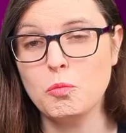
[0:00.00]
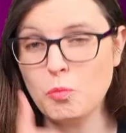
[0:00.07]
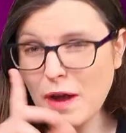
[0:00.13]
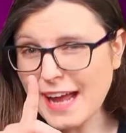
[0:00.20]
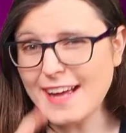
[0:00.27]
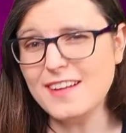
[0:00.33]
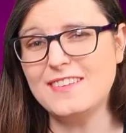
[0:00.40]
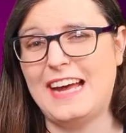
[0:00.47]

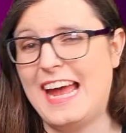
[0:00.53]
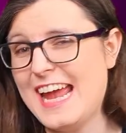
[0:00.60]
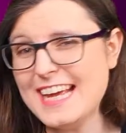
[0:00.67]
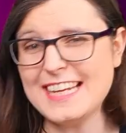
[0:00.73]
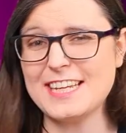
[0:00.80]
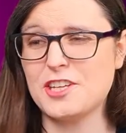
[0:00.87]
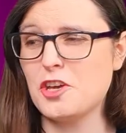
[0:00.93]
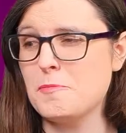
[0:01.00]
Well,
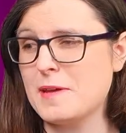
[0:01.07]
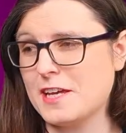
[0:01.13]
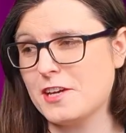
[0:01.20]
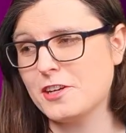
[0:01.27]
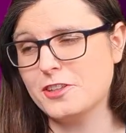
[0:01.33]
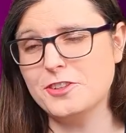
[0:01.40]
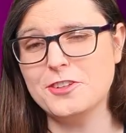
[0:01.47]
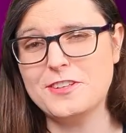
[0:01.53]
AnyCubic
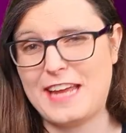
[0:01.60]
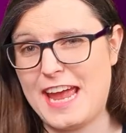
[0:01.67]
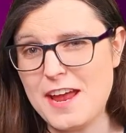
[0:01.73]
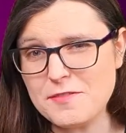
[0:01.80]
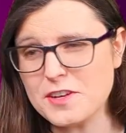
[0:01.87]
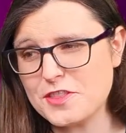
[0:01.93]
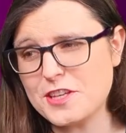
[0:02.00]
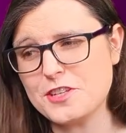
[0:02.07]
include
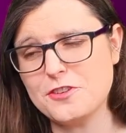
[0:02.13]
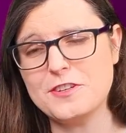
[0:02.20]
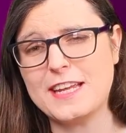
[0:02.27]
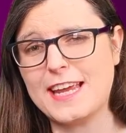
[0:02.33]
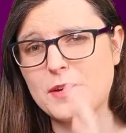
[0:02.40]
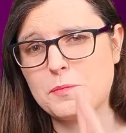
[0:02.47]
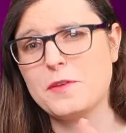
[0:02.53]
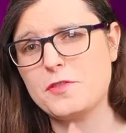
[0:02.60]
everything you
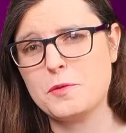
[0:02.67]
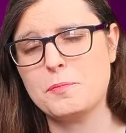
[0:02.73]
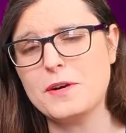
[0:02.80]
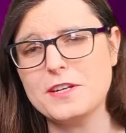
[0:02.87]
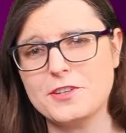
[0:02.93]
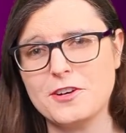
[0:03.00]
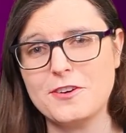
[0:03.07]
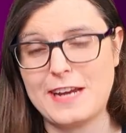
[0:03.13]
need with the
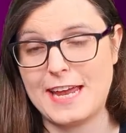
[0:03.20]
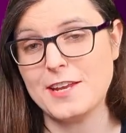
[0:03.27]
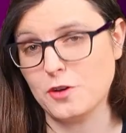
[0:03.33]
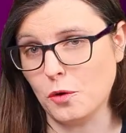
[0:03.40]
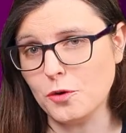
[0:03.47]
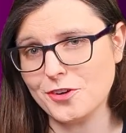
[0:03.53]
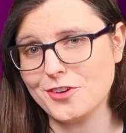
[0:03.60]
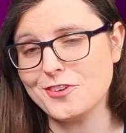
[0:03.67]
printer in
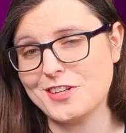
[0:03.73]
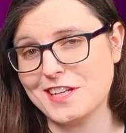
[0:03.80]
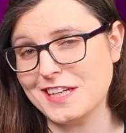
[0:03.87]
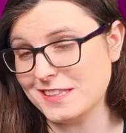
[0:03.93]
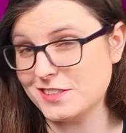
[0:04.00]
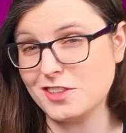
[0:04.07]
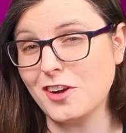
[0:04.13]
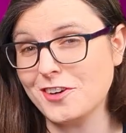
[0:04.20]
order to
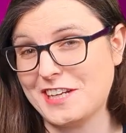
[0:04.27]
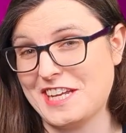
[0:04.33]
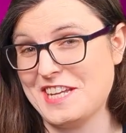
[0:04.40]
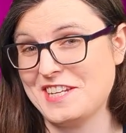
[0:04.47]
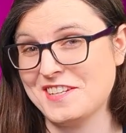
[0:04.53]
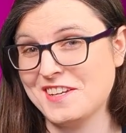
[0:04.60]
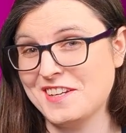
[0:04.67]
get started.